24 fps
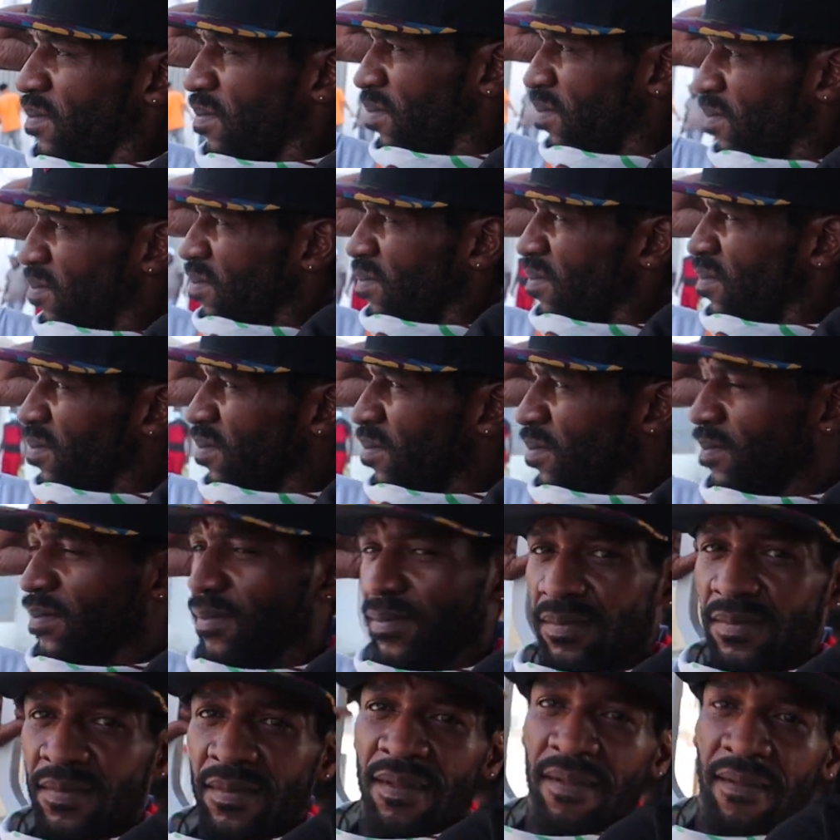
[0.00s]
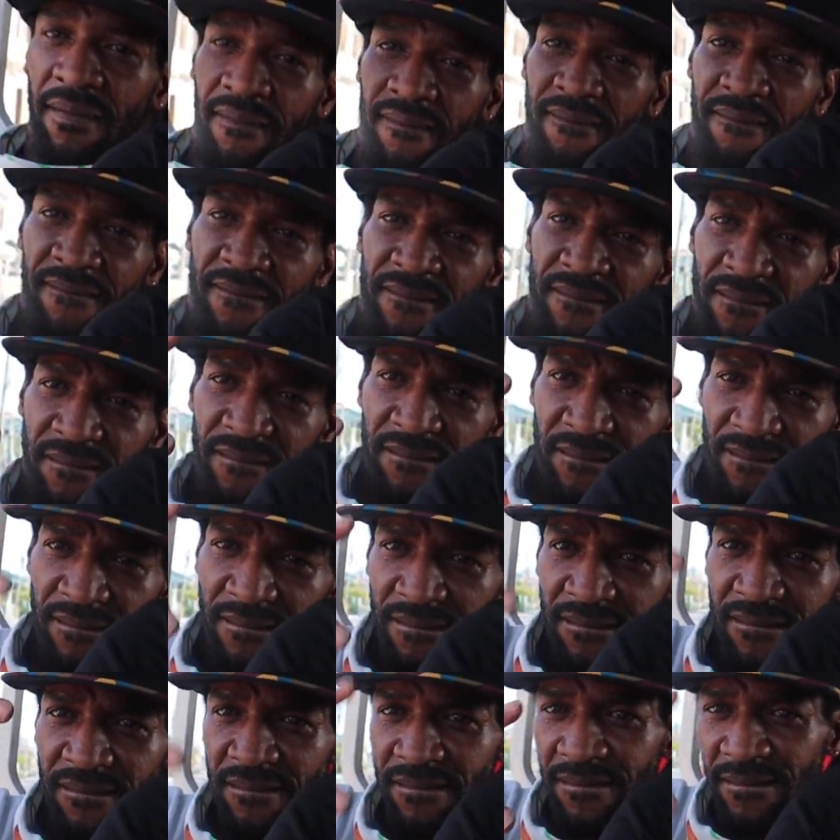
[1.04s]
Say what's up to the YouTube.
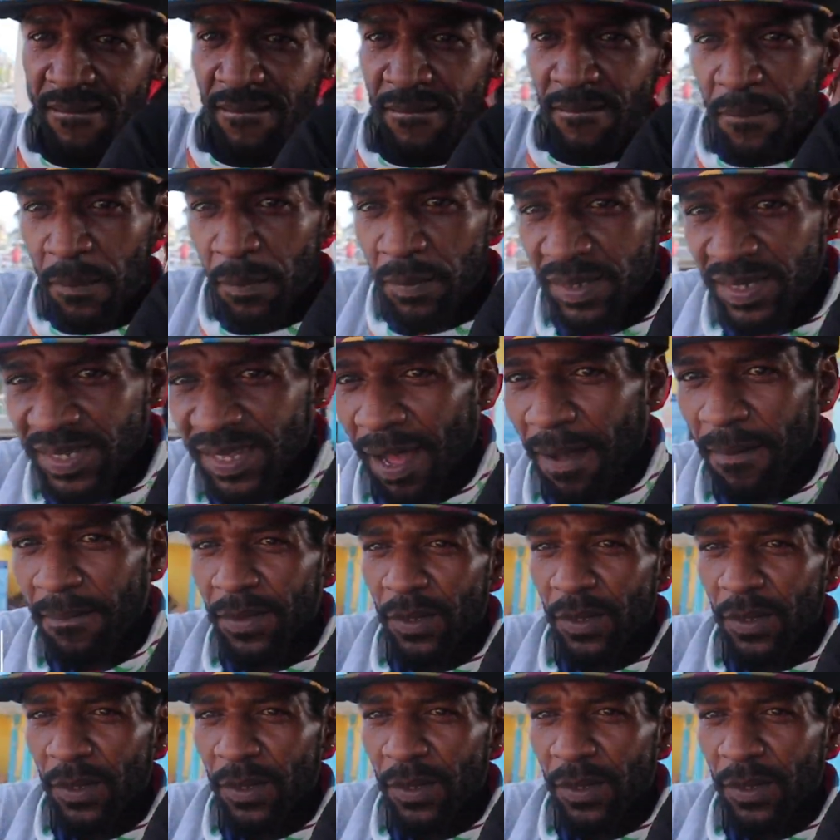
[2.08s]
what's up,